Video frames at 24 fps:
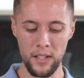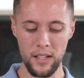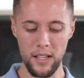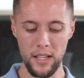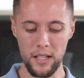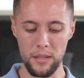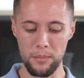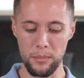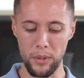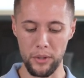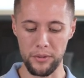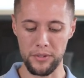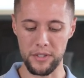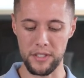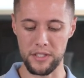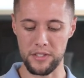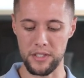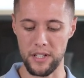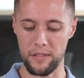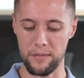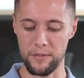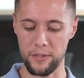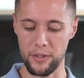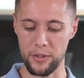in
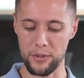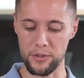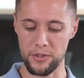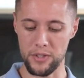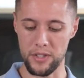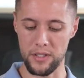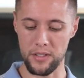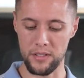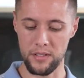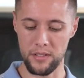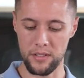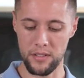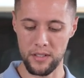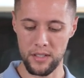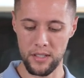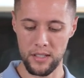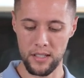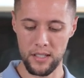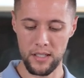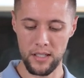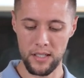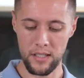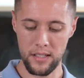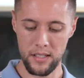multi-jet fusion
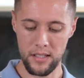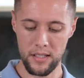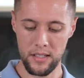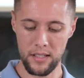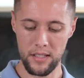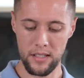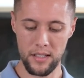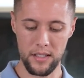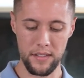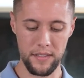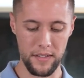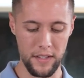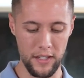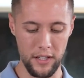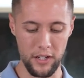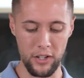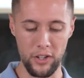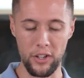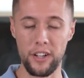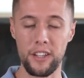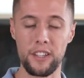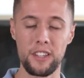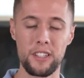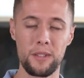
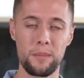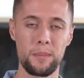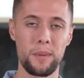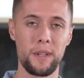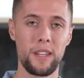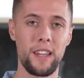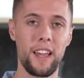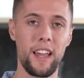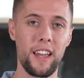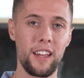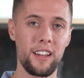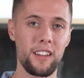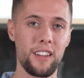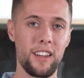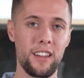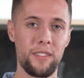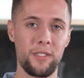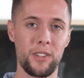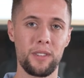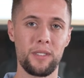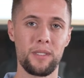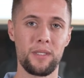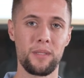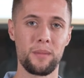here in the
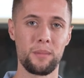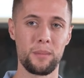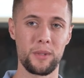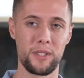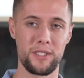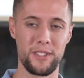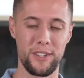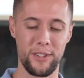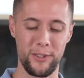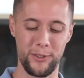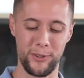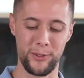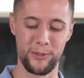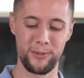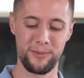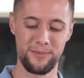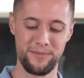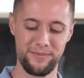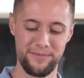PA11 material.